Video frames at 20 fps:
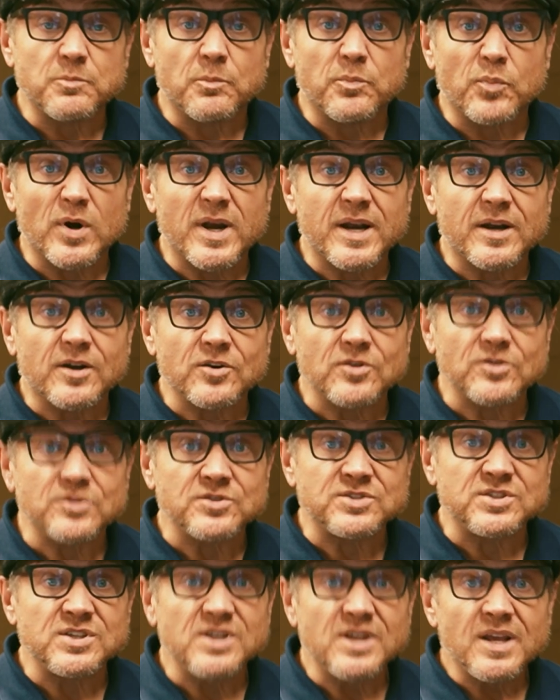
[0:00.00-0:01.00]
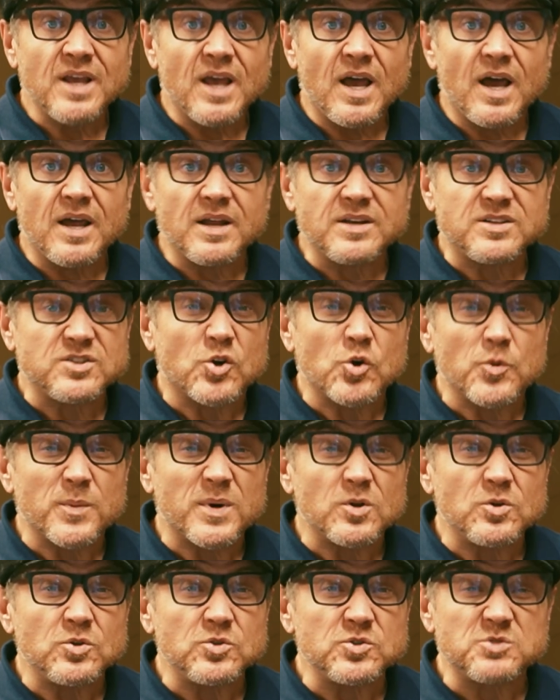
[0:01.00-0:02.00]
breakers,
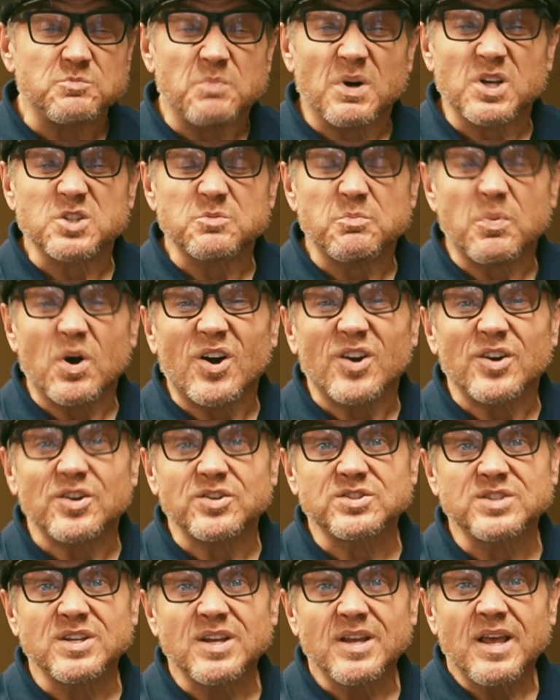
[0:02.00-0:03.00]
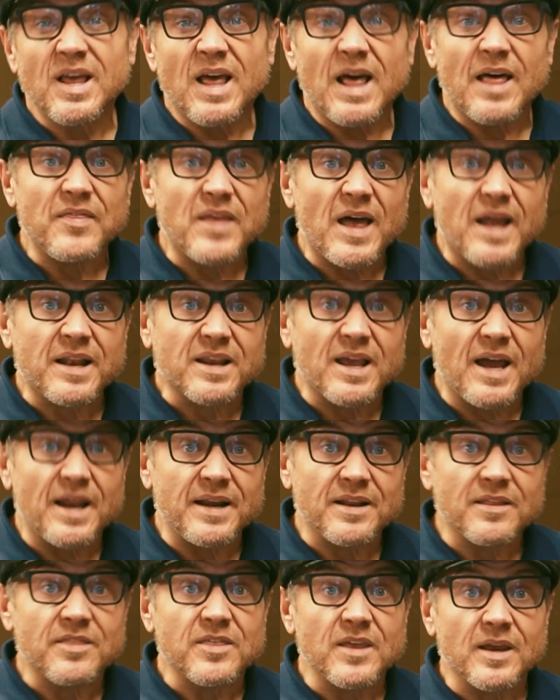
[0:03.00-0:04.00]
terminals, bus bars, and that
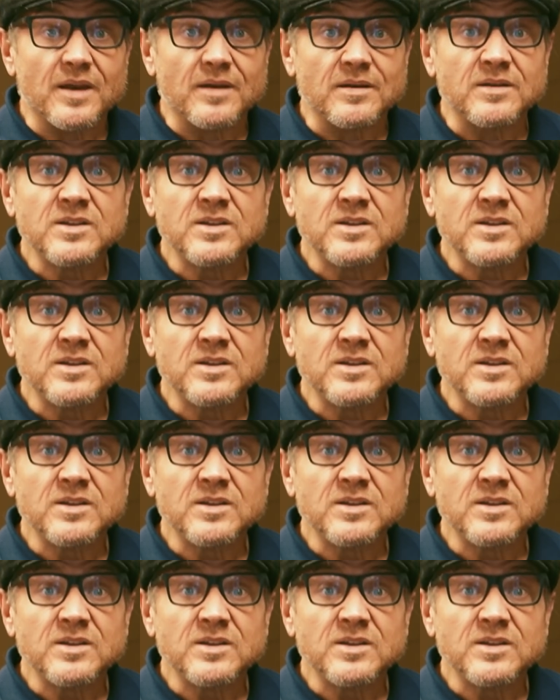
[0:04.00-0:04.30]
kind of thing.